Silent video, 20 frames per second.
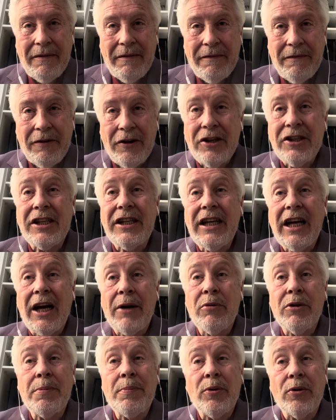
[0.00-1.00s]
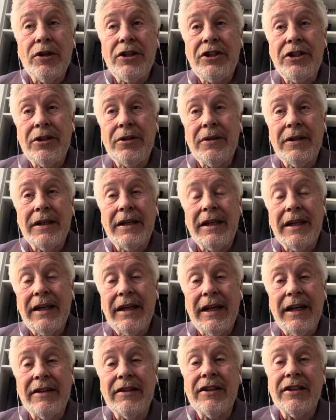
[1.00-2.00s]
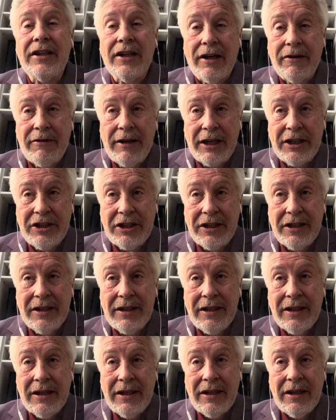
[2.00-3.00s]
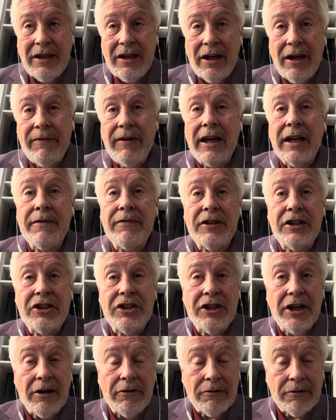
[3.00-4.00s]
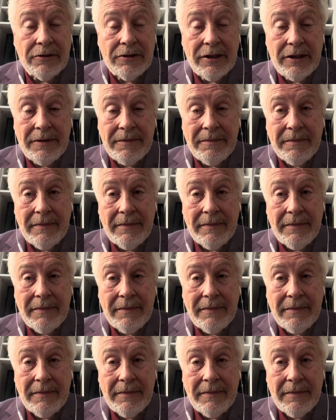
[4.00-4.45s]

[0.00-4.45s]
Firstly, I would point you in the direction of Ella Fitzgerald